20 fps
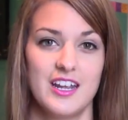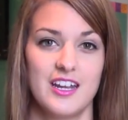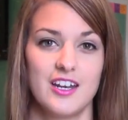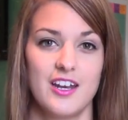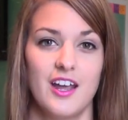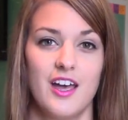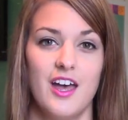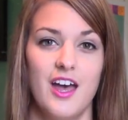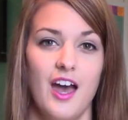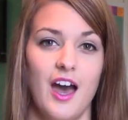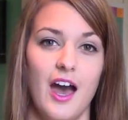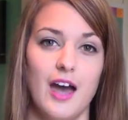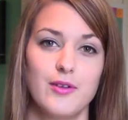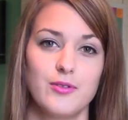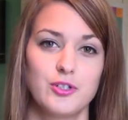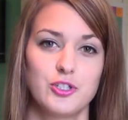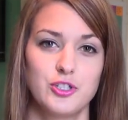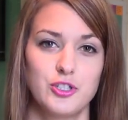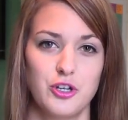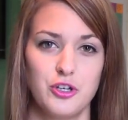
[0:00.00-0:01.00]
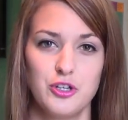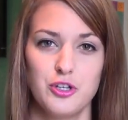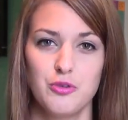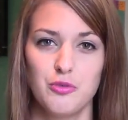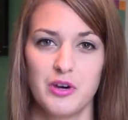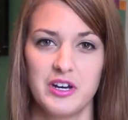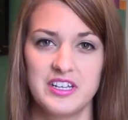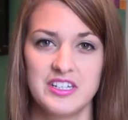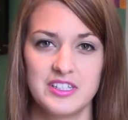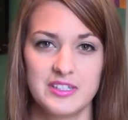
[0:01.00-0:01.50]
and I will show you
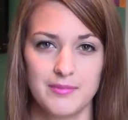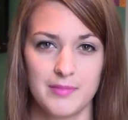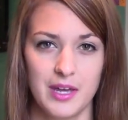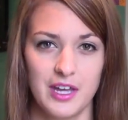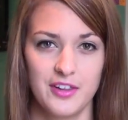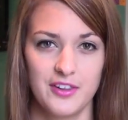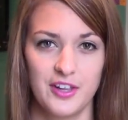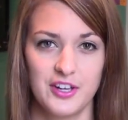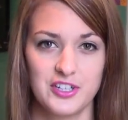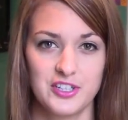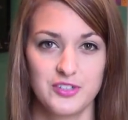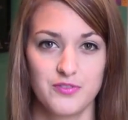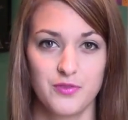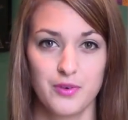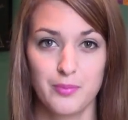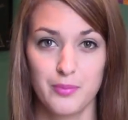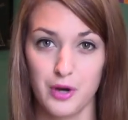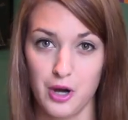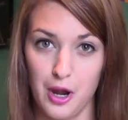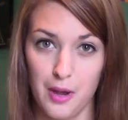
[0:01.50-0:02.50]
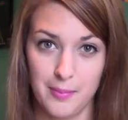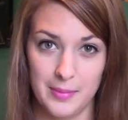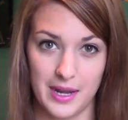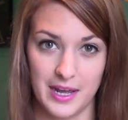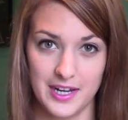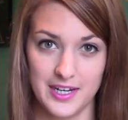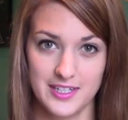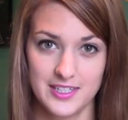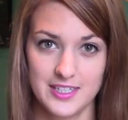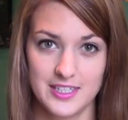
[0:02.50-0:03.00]
what is in my clutch for prom
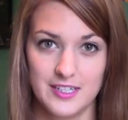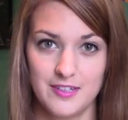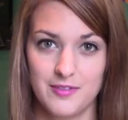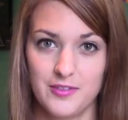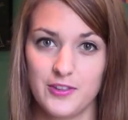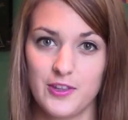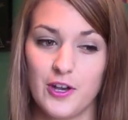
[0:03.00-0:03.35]
night, even